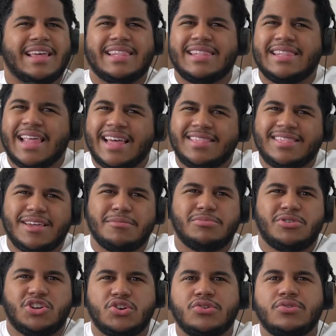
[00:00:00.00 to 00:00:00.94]
let
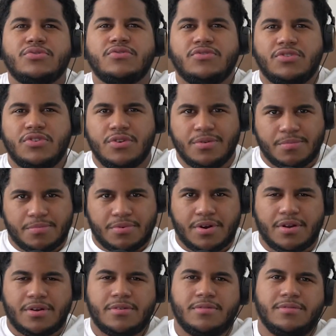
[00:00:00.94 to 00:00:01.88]
them choose you,
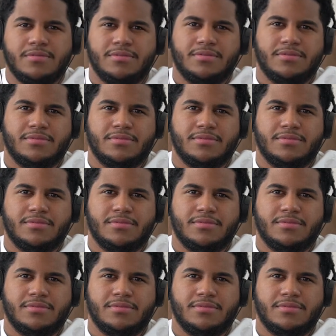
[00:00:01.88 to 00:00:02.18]
bro.